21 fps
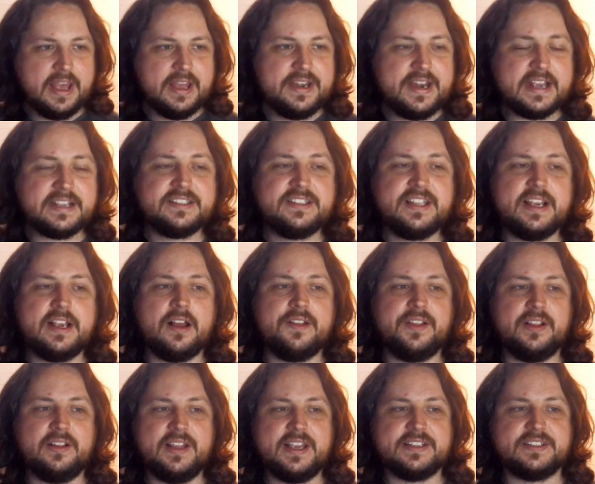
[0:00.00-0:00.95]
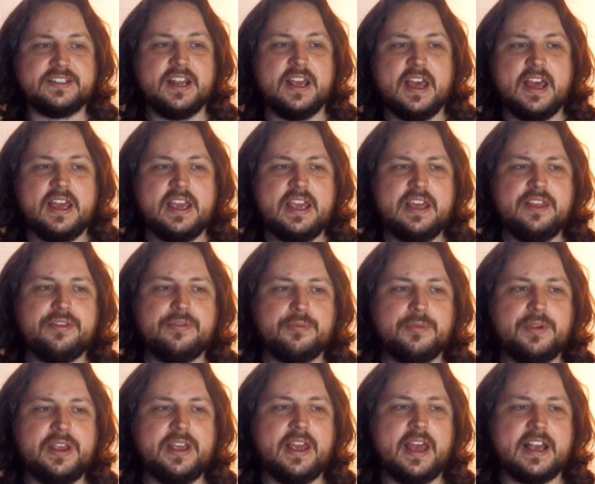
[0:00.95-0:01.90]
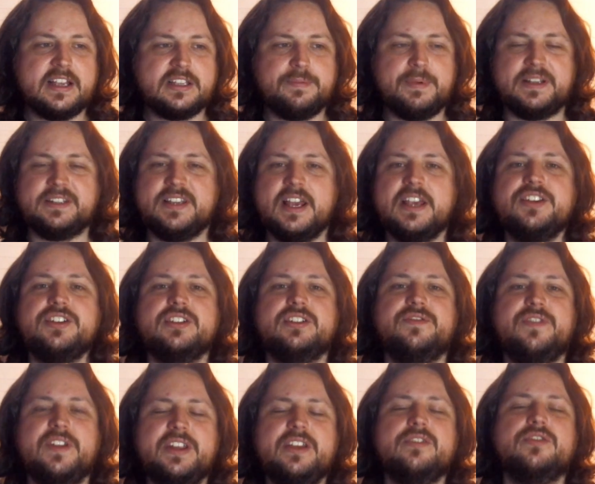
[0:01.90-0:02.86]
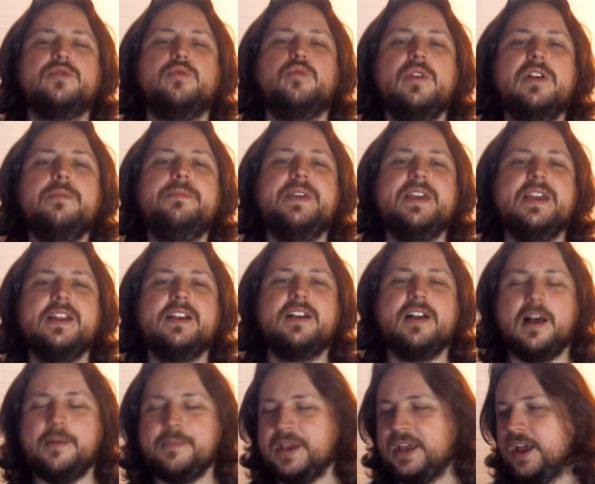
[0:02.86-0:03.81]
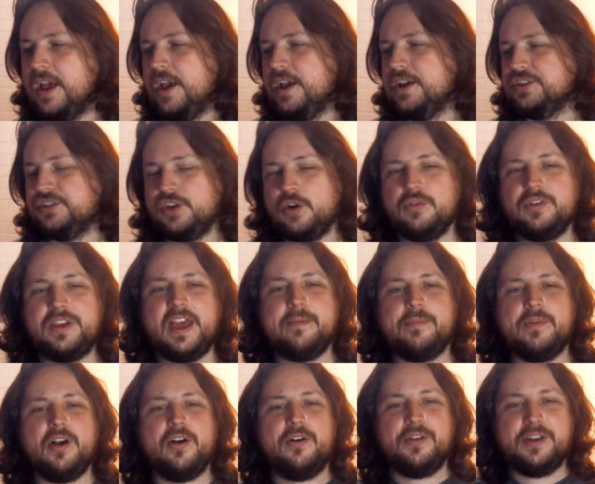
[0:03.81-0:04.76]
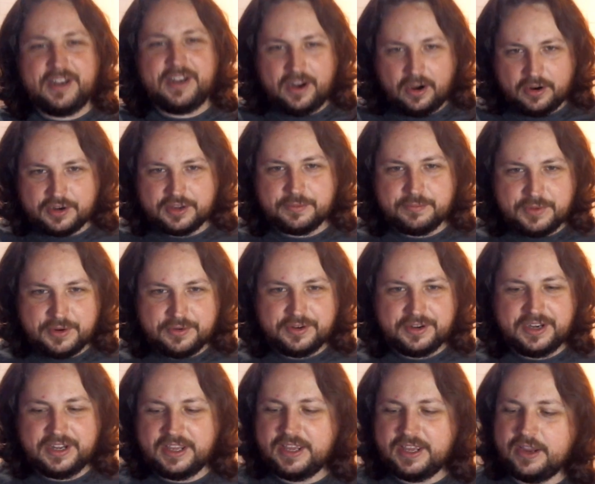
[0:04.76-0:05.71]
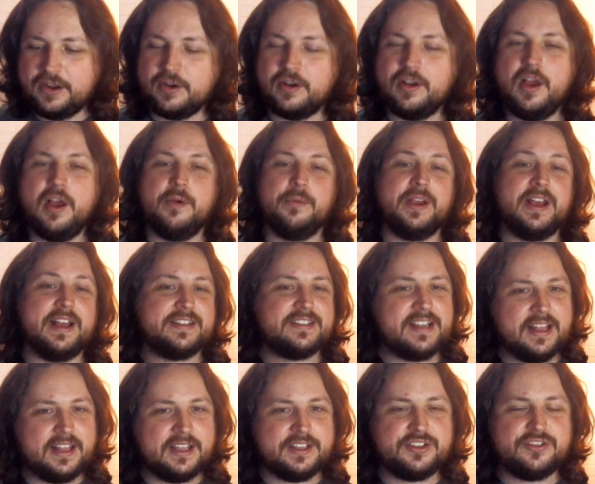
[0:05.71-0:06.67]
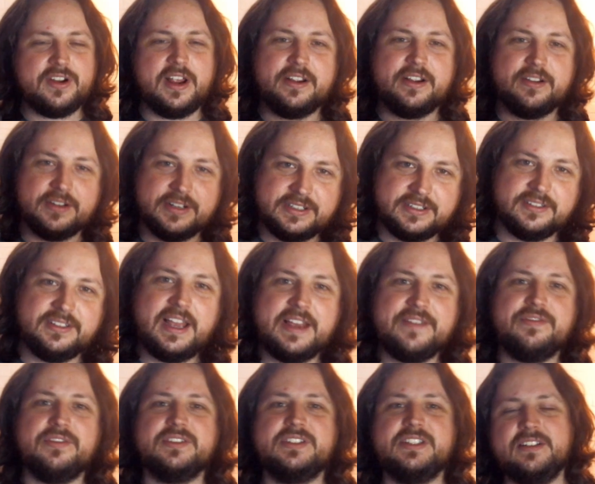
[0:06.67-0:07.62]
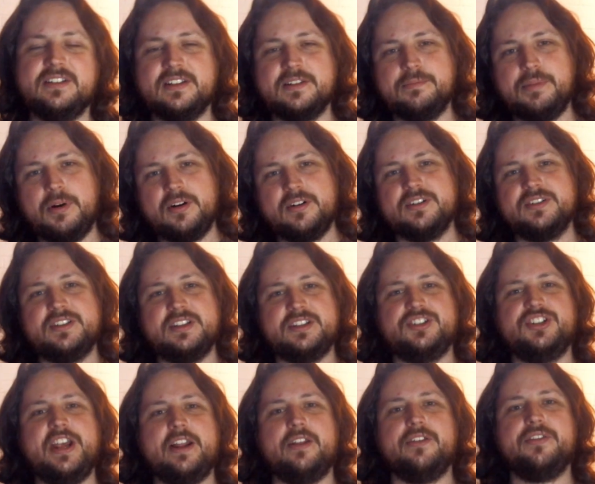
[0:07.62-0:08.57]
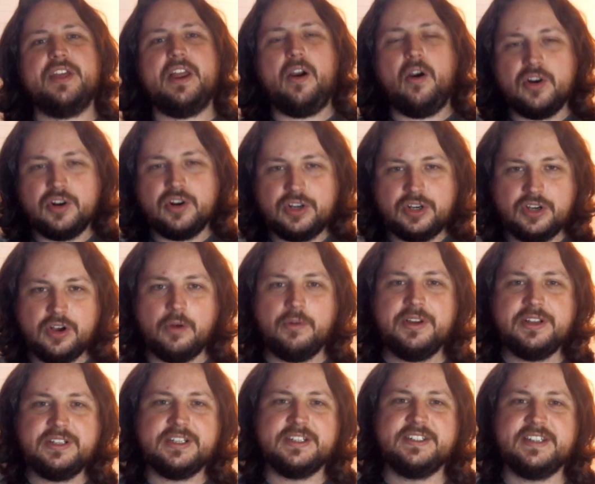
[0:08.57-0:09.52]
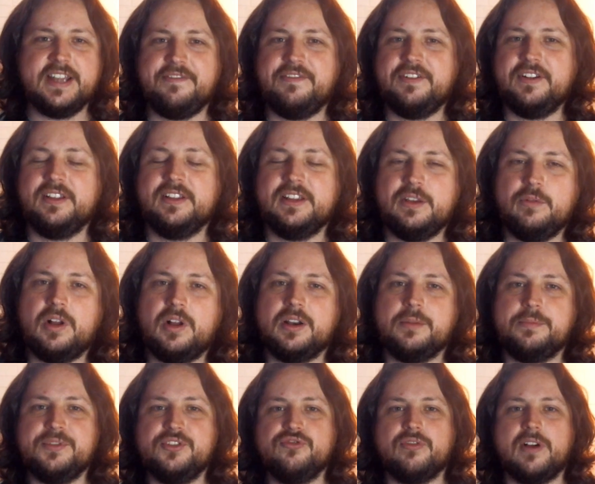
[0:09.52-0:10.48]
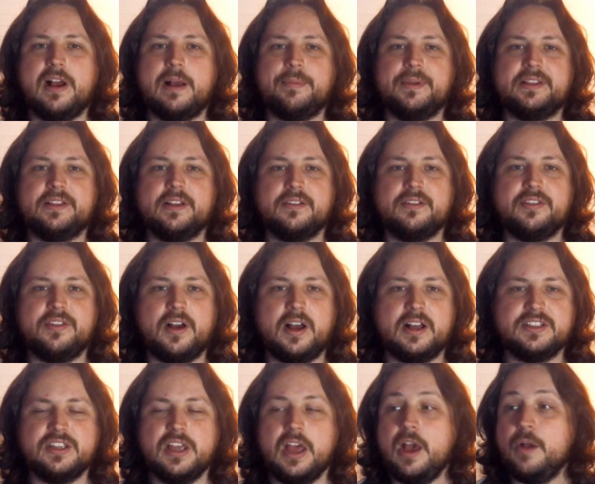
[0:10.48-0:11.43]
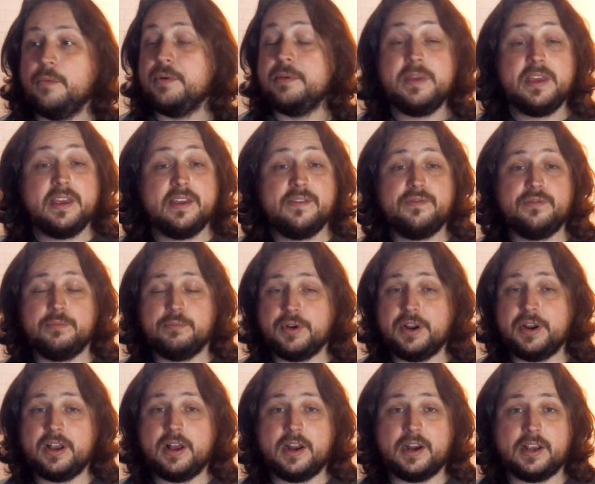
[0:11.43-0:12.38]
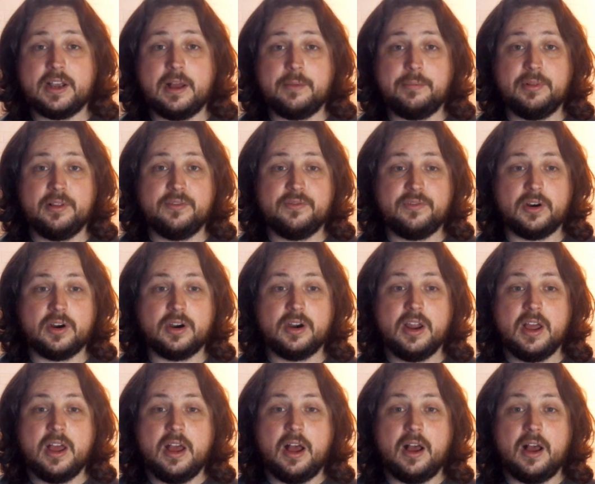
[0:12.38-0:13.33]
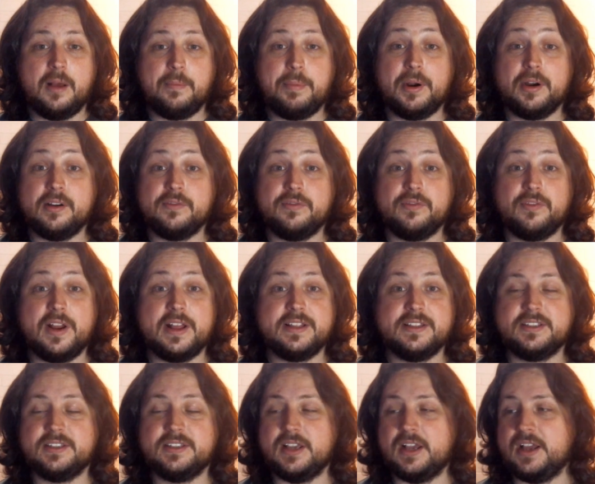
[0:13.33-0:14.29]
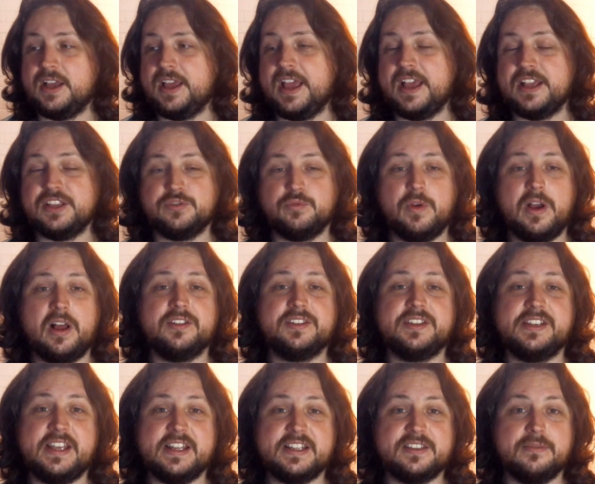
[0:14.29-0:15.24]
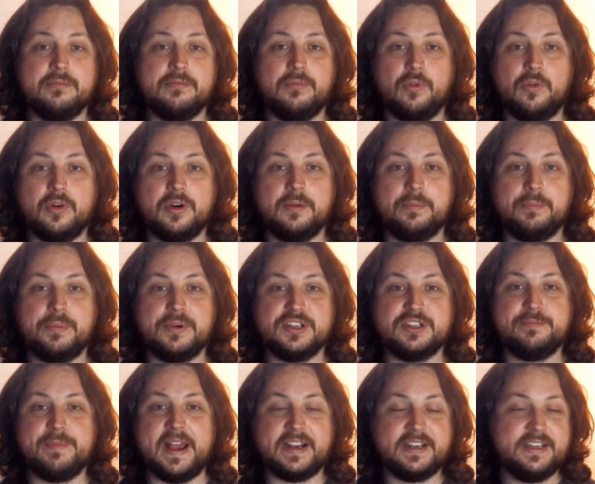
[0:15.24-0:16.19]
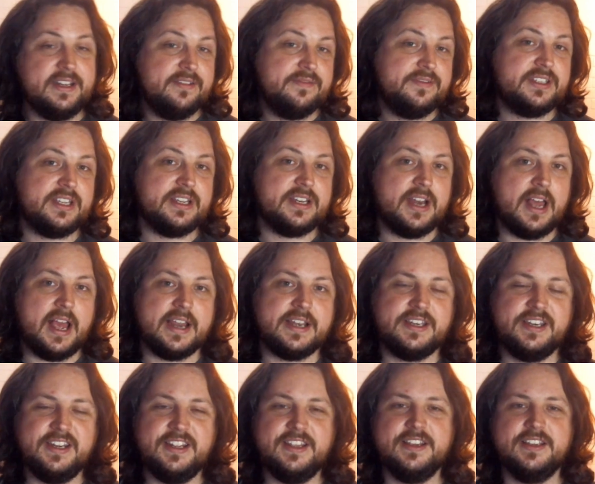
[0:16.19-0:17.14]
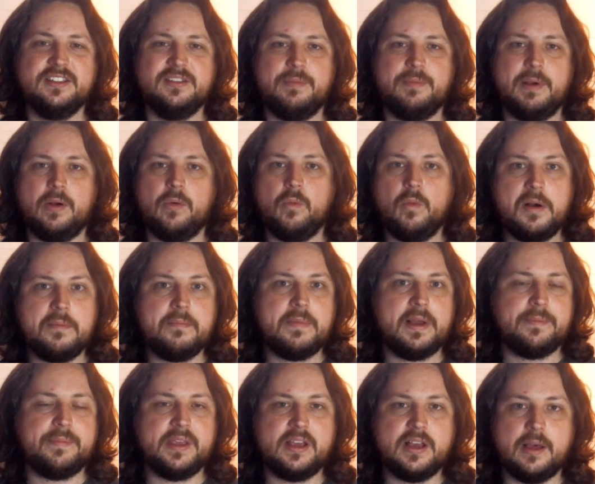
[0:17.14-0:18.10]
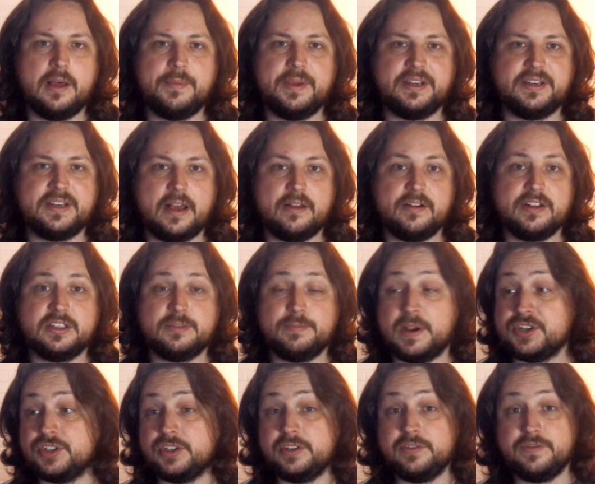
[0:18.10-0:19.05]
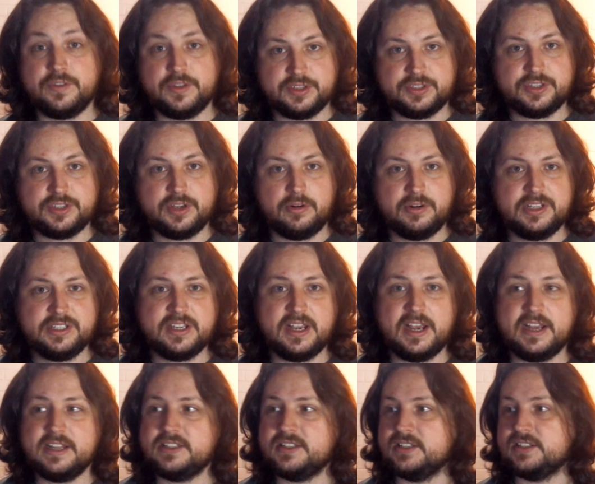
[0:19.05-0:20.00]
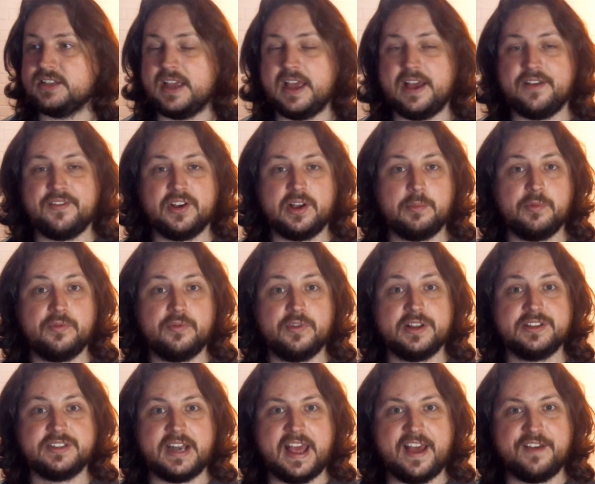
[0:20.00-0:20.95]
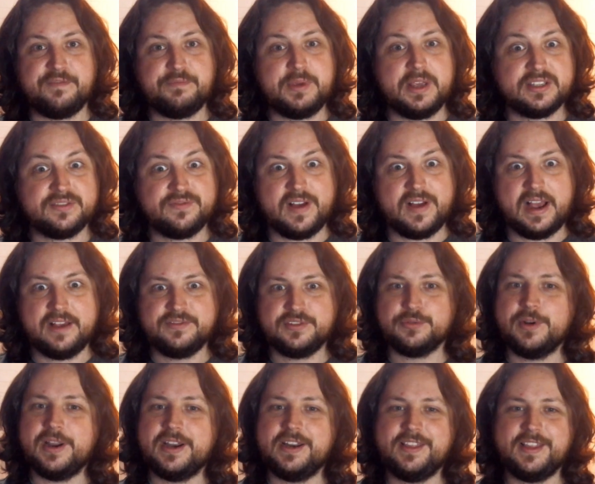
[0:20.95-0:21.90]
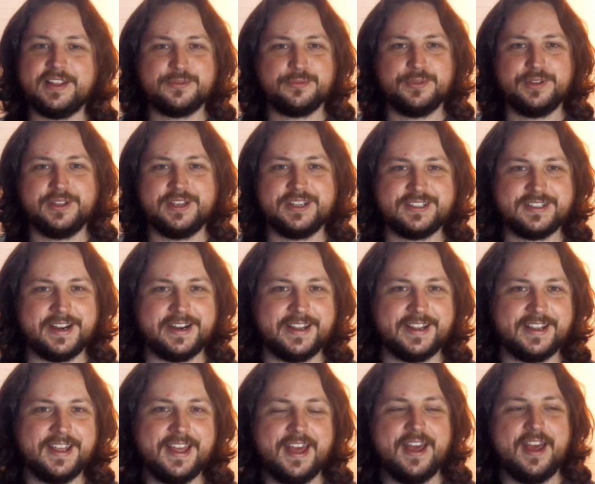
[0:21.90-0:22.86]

Next thing on the list, E3 expectations videos will be incoming. So Game Code and our community here, we got Silent Striker and Delightful Dylan, partners of the channel that are going to definitely want to be dropping their thoughts. We may even bring on a couple of our uh, partner friends uh, as well to get some more perspectives and ideas about what might be coming down, especially for the Sony side, since I have a couple friends that have PS5s already. That's really exciting.